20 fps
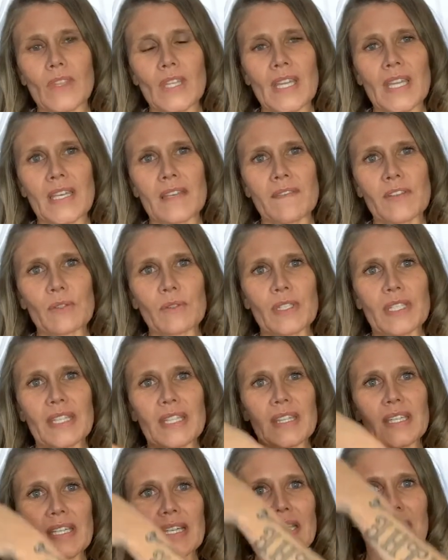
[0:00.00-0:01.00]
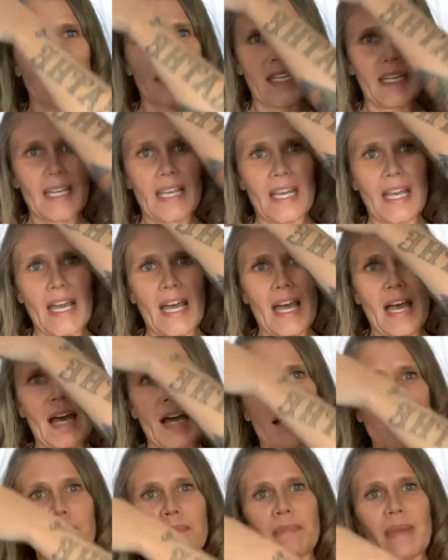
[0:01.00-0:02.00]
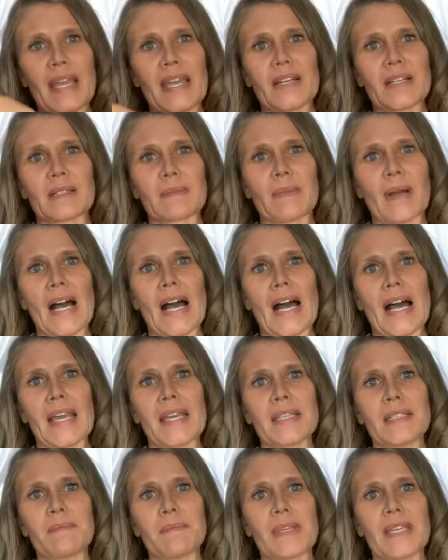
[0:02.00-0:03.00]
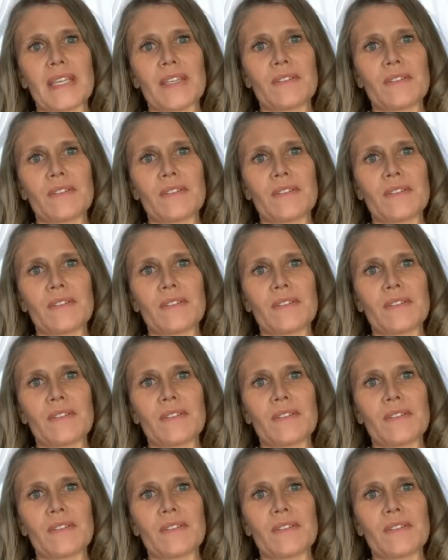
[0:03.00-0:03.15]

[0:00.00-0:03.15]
And if you look at the banner behind me,